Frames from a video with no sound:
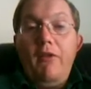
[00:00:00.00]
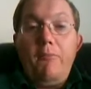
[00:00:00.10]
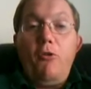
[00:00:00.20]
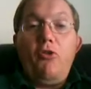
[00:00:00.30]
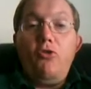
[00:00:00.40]

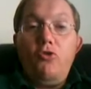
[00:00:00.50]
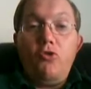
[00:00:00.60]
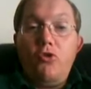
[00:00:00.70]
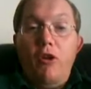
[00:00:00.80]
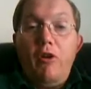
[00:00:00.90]
Just put on
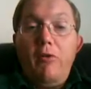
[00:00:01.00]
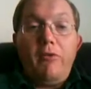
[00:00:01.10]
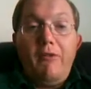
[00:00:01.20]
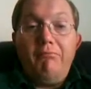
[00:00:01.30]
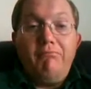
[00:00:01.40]

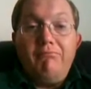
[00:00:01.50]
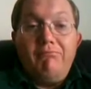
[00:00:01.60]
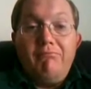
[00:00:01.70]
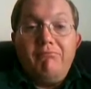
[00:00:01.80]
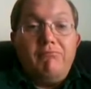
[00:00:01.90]
clothes and
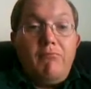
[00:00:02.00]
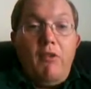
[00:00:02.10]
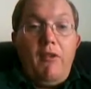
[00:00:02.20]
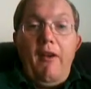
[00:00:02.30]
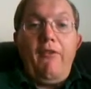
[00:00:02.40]

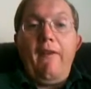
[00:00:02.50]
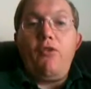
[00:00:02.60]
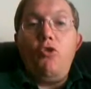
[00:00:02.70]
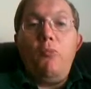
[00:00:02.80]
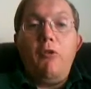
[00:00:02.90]

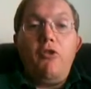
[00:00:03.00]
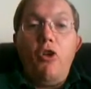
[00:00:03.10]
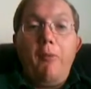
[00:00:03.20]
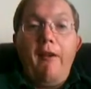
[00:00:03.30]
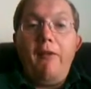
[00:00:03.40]
everything's normal.
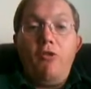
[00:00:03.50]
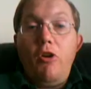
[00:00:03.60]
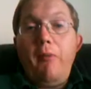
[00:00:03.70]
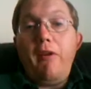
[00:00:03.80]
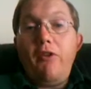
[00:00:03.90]
Nobody
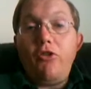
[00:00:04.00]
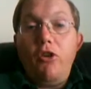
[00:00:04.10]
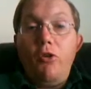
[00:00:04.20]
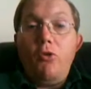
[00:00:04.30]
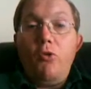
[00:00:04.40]
needs to
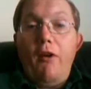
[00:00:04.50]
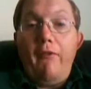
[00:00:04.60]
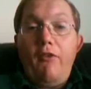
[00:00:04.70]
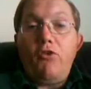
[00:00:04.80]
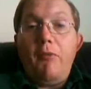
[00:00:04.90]
know you're
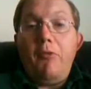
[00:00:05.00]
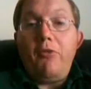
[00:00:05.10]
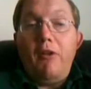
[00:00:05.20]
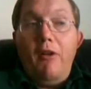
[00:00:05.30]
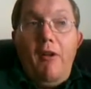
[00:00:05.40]
having
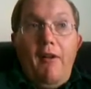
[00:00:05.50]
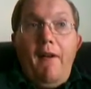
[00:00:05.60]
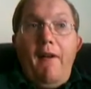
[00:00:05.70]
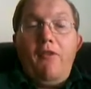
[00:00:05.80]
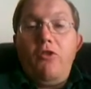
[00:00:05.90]
treatment,
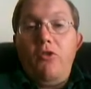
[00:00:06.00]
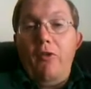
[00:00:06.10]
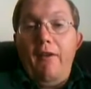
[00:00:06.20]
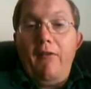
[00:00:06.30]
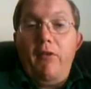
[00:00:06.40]
and you do
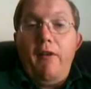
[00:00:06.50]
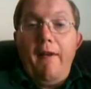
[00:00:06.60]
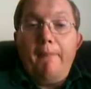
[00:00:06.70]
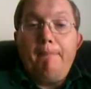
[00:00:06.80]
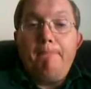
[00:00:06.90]
that every
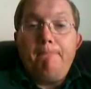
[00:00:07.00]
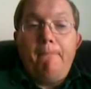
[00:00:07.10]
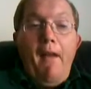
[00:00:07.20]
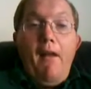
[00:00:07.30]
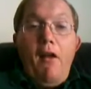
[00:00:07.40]
day.
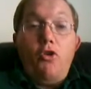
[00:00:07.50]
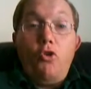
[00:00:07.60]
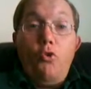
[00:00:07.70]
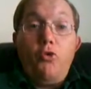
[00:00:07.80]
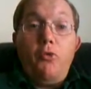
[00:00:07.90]
You
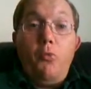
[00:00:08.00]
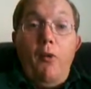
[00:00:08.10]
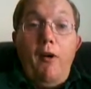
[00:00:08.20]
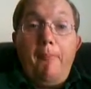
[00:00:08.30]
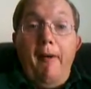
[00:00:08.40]
can also
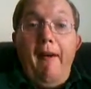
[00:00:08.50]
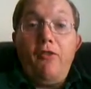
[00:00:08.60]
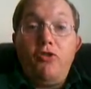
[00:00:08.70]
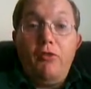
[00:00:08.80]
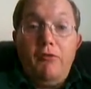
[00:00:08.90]
wear a
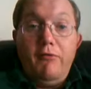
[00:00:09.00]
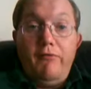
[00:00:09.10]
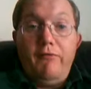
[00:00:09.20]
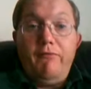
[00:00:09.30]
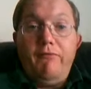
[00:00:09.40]
patch,
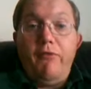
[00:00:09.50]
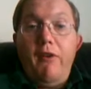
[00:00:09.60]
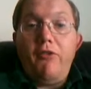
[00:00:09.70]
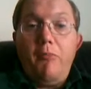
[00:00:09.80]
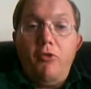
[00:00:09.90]

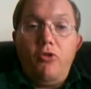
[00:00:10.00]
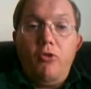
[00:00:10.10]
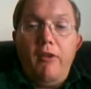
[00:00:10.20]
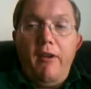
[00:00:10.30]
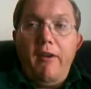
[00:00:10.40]
very similar
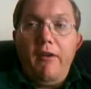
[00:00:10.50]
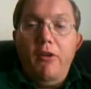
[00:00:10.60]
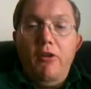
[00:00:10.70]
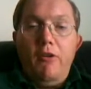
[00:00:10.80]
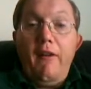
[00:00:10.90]
to the
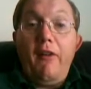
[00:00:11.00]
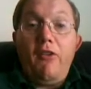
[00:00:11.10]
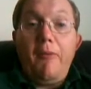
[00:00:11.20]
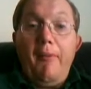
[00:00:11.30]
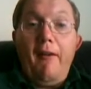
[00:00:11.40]

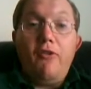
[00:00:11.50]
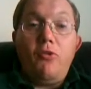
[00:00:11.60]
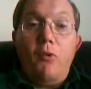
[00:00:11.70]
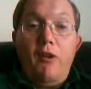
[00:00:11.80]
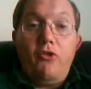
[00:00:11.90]
nicotine
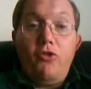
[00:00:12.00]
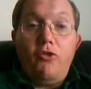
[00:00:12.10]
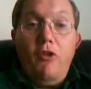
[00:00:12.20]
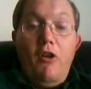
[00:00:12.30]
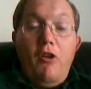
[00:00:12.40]
patch, where you
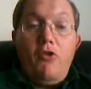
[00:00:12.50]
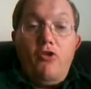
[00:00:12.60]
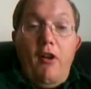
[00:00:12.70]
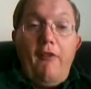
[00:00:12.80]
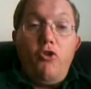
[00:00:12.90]
just
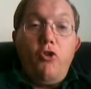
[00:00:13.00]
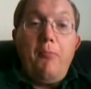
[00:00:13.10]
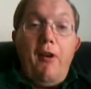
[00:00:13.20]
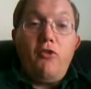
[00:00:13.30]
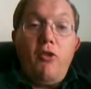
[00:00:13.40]
have a new
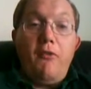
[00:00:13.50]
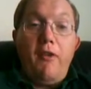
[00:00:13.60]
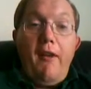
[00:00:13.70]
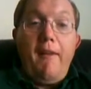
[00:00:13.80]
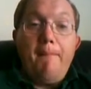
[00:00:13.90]
patch every
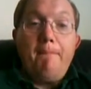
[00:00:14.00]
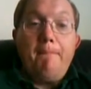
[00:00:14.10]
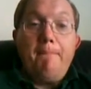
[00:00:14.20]
day,